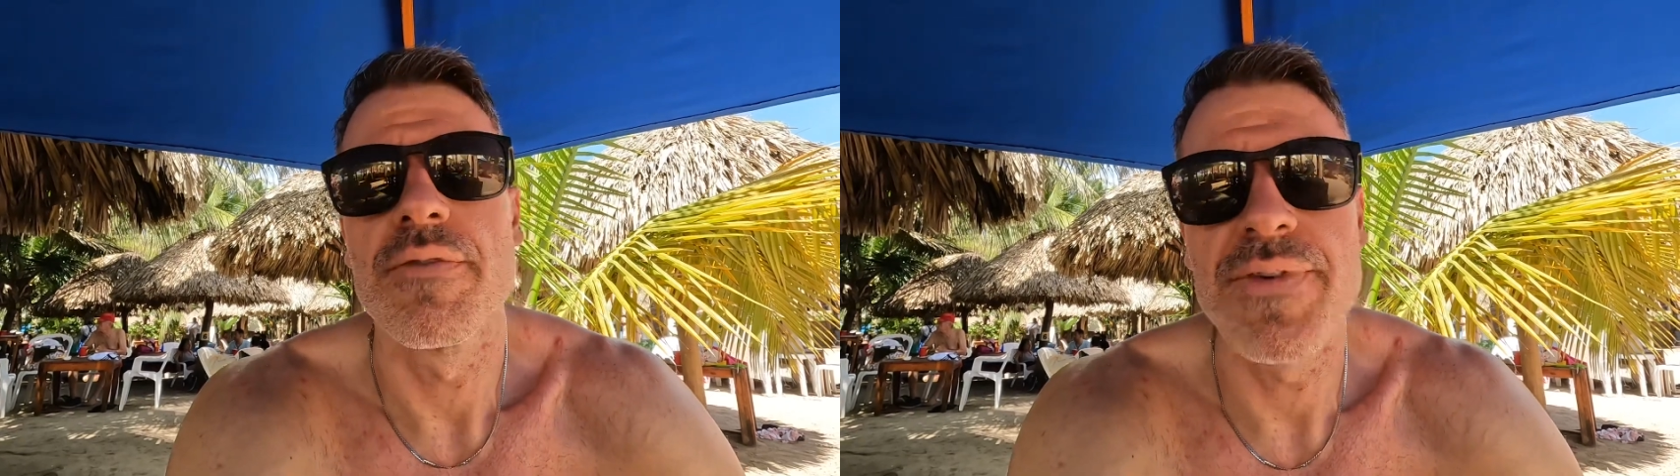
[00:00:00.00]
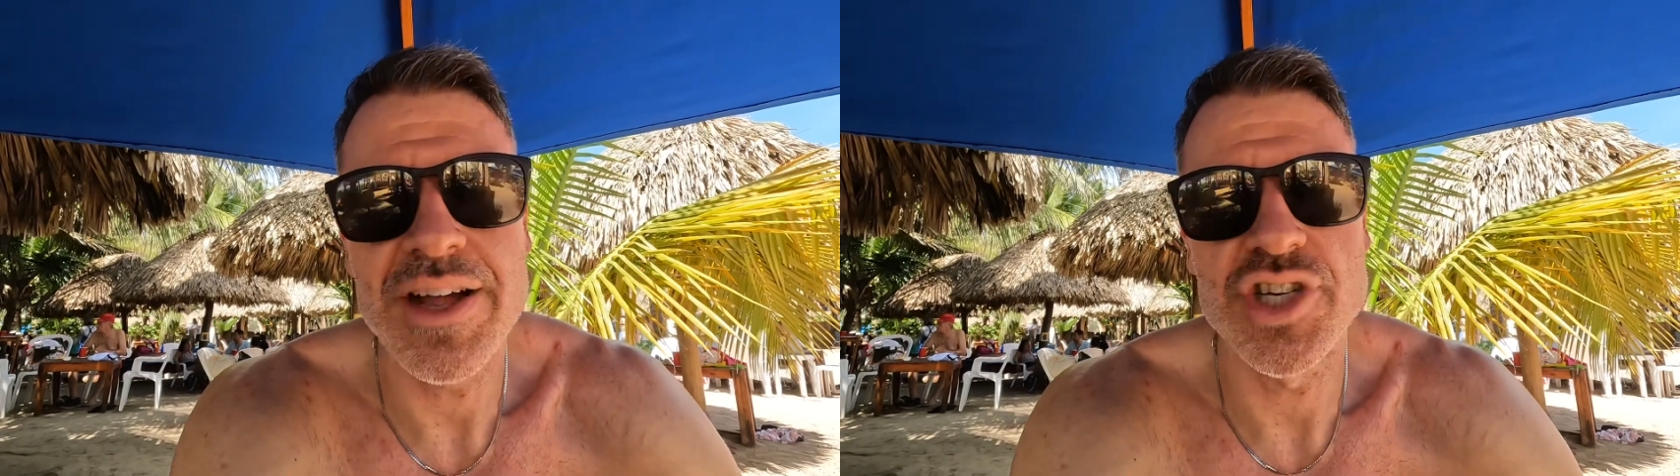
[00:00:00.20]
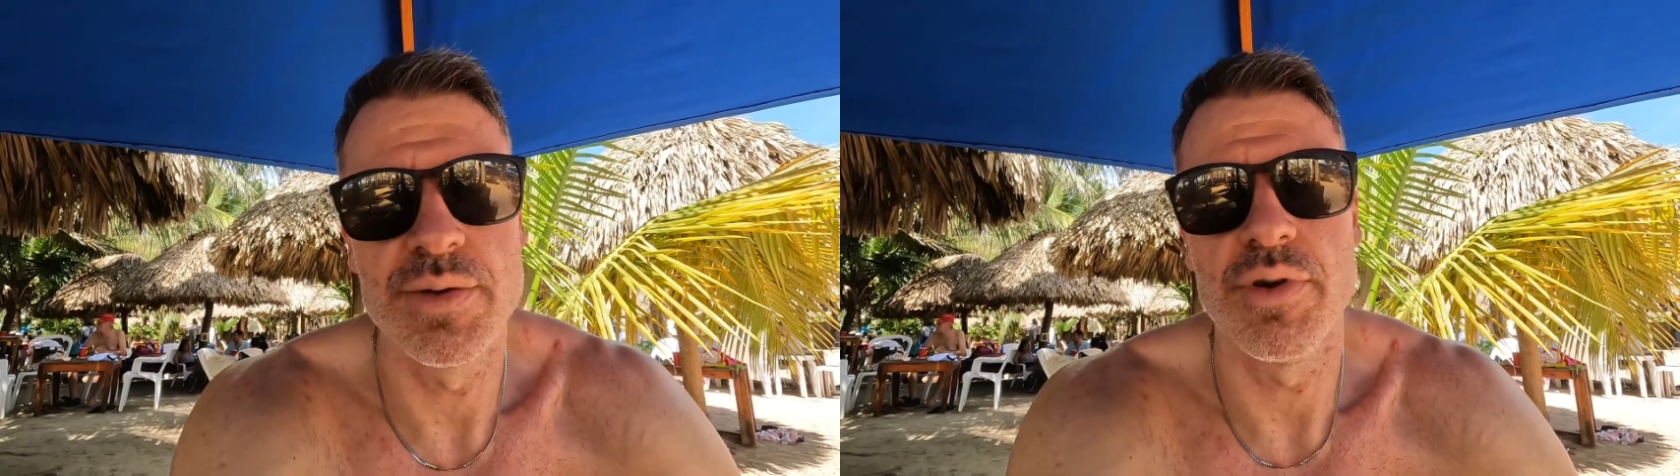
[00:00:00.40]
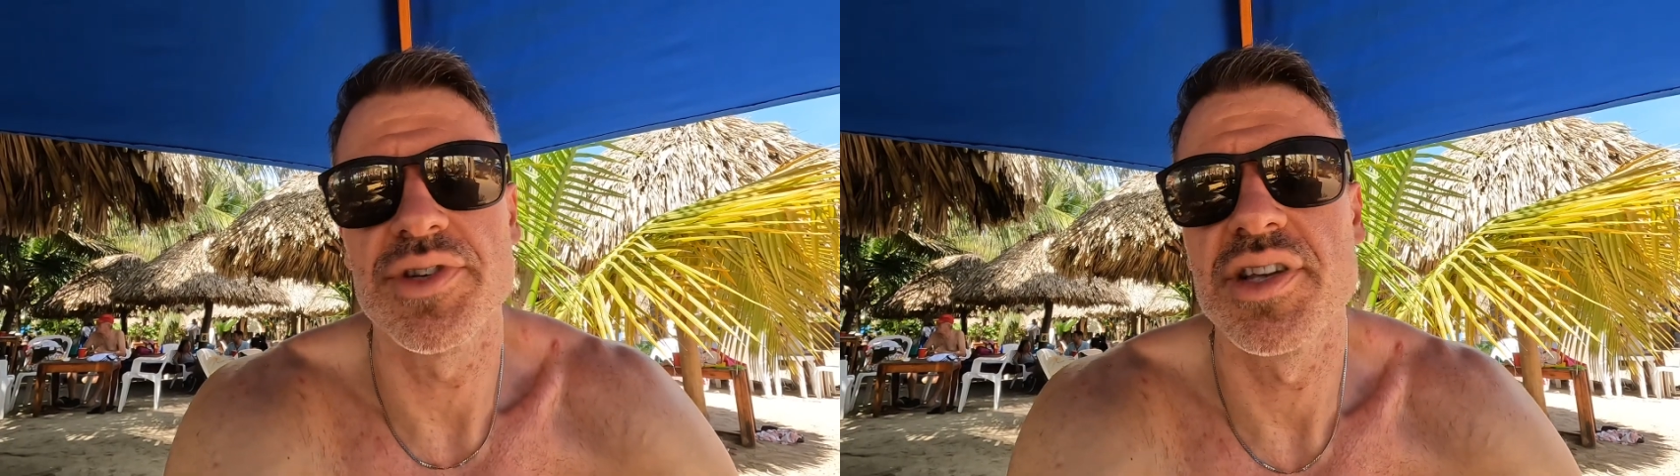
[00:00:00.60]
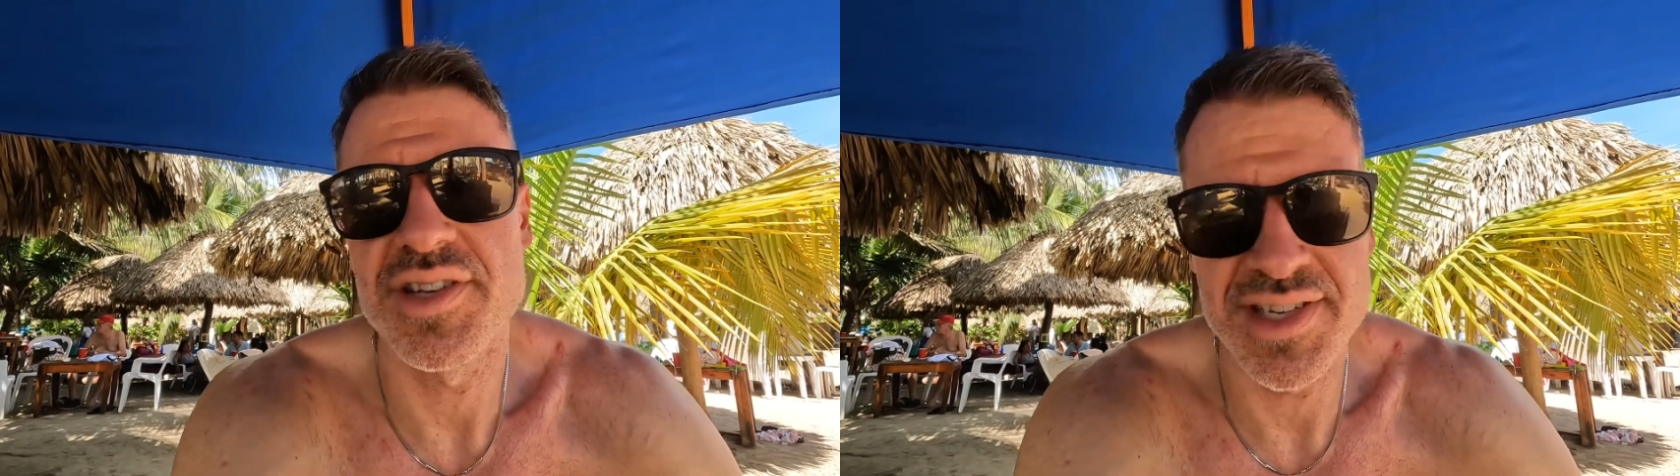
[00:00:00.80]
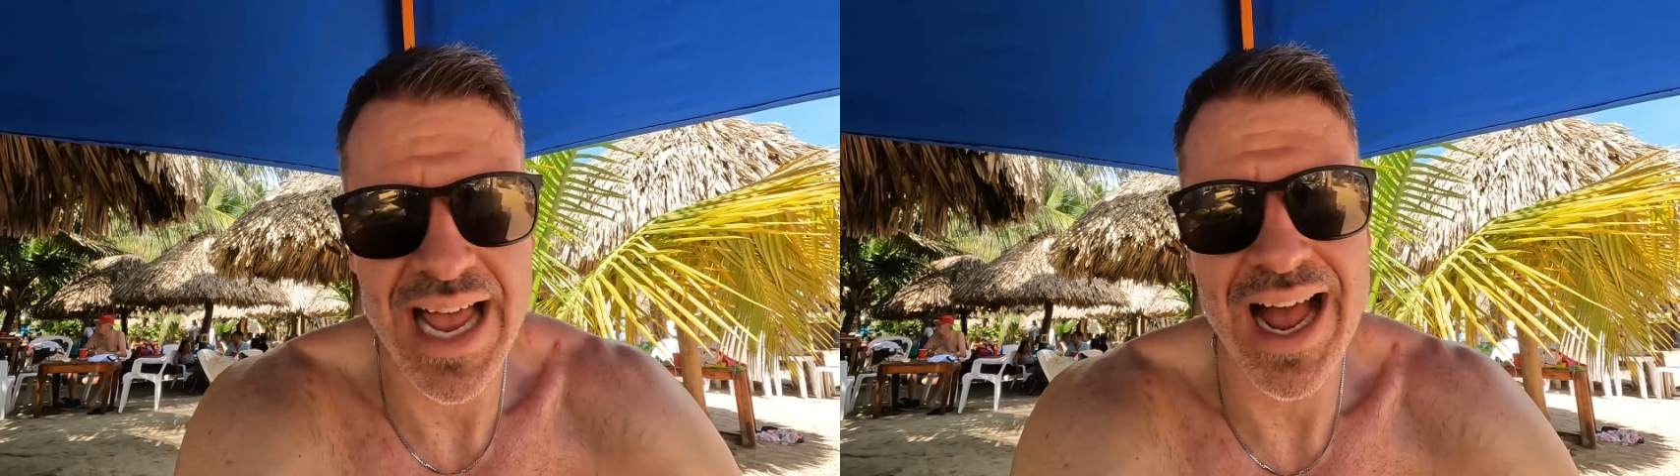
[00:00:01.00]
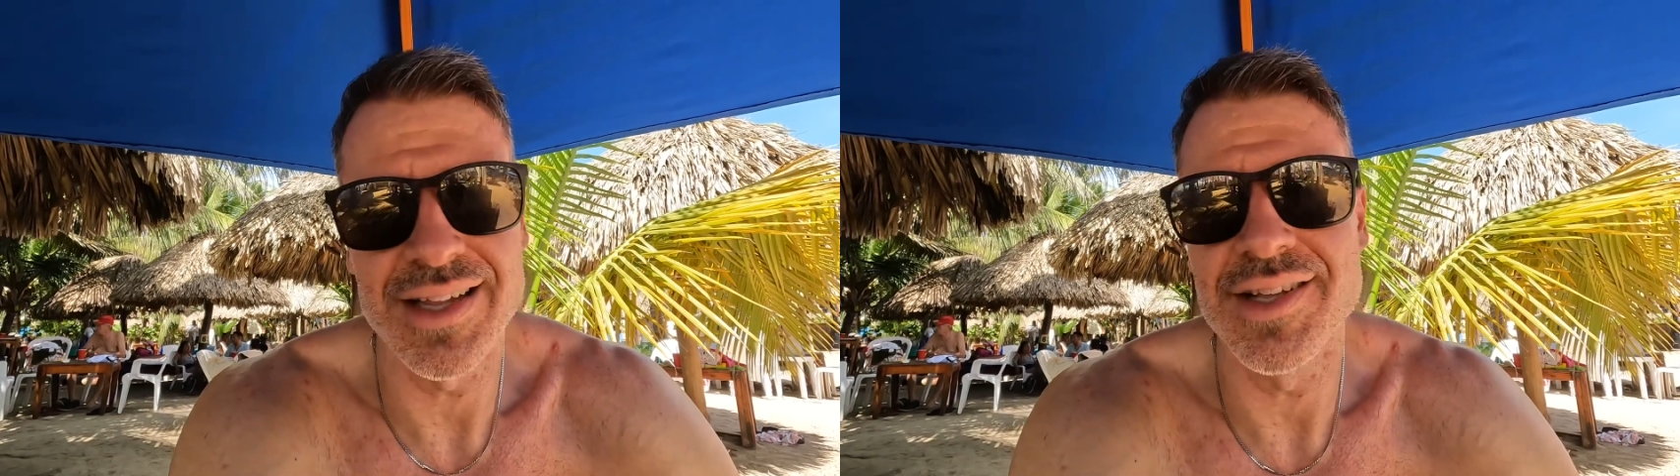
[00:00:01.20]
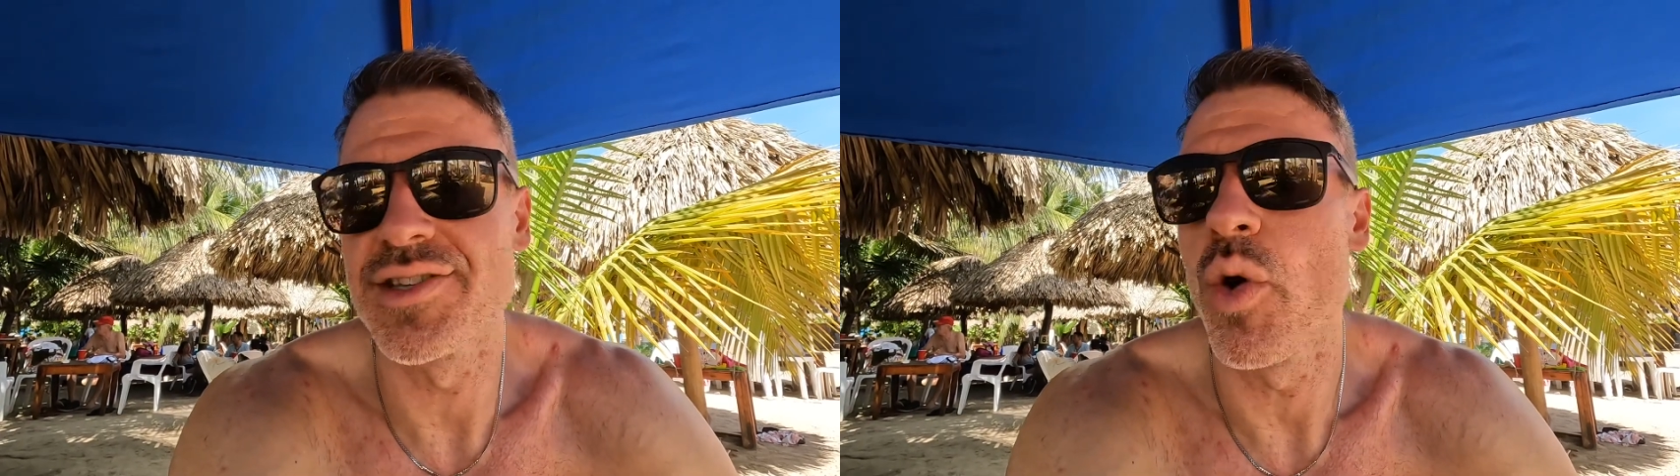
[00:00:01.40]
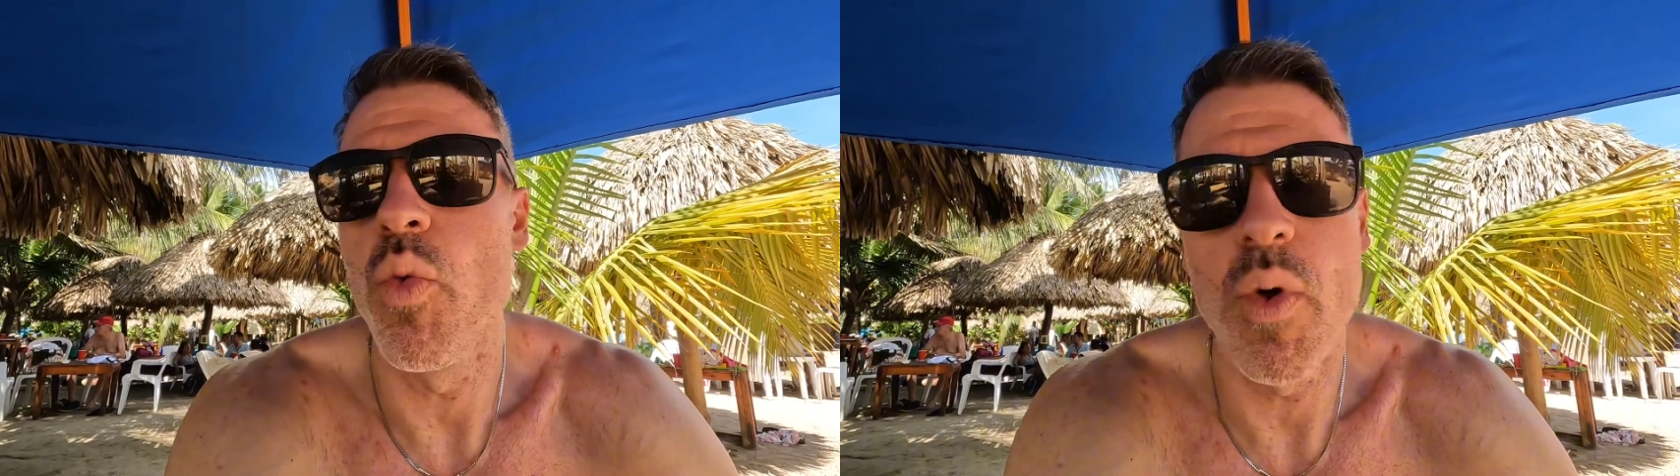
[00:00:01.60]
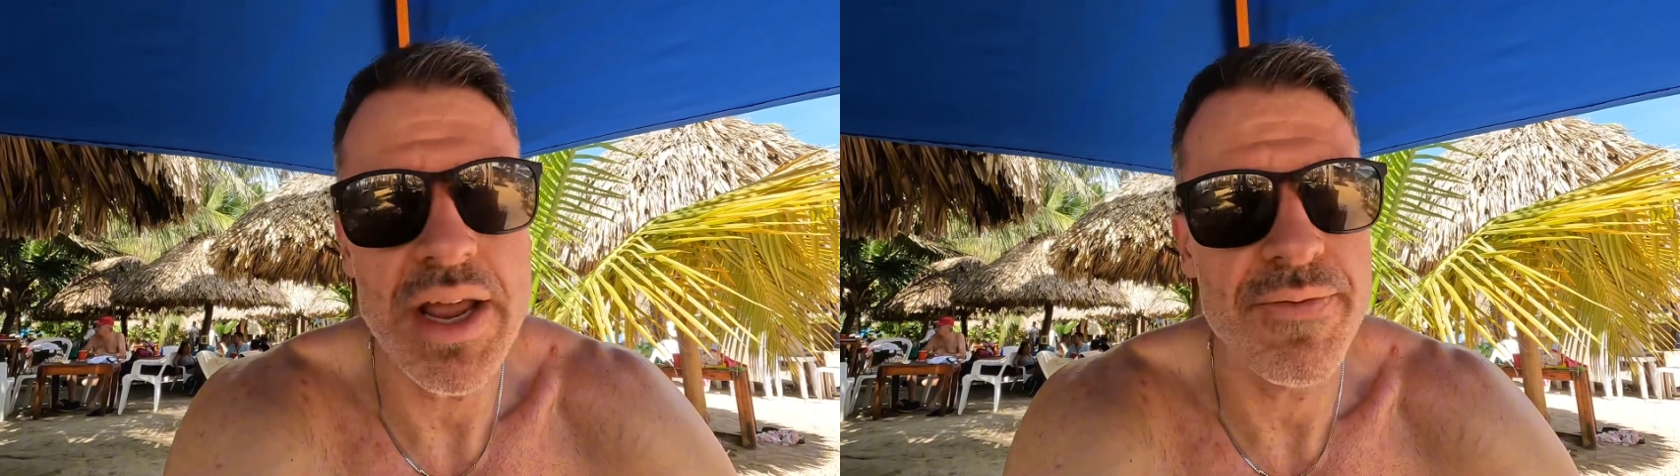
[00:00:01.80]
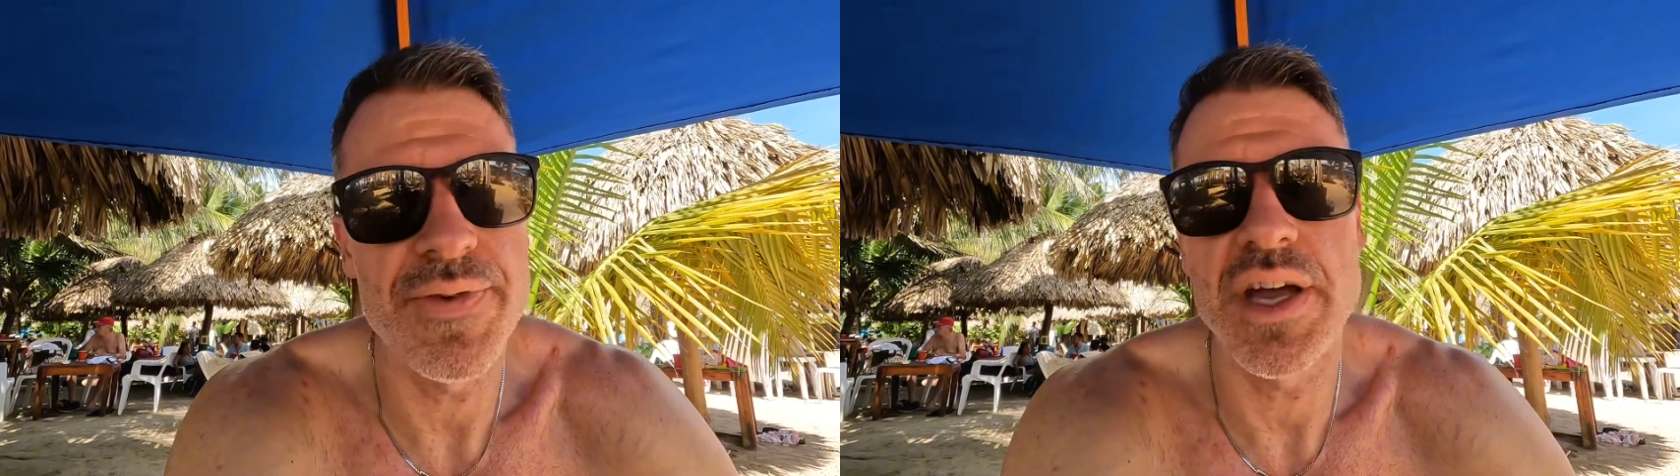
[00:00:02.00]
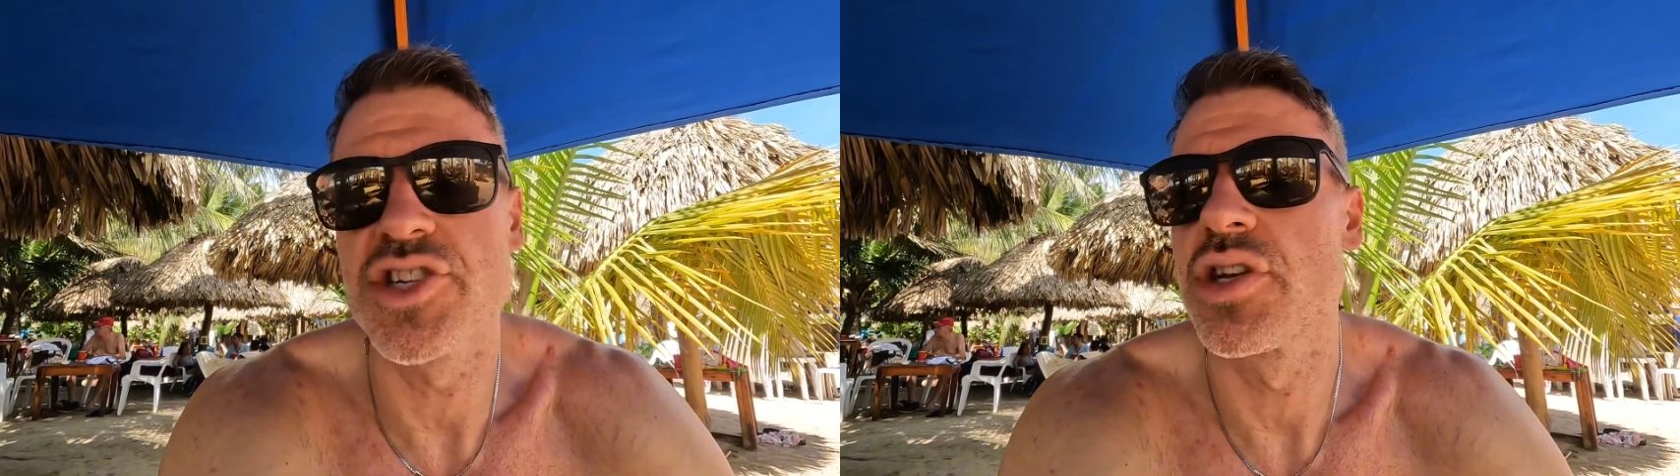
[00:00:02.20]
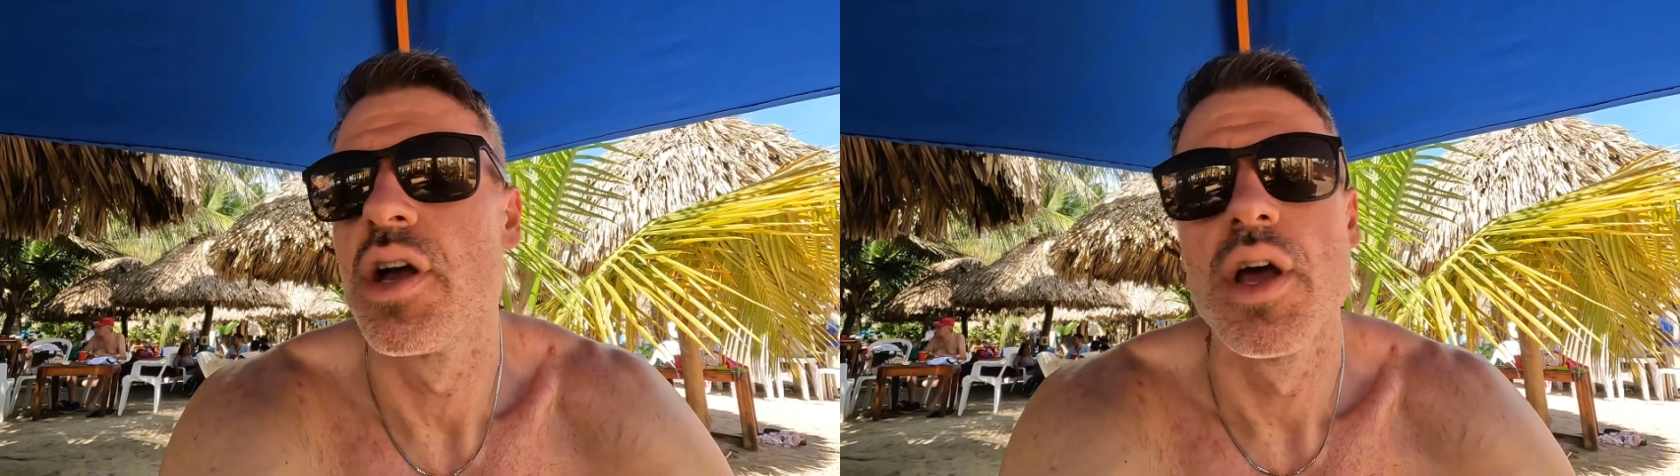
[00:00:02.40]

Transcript: vegetables, salads, white fish,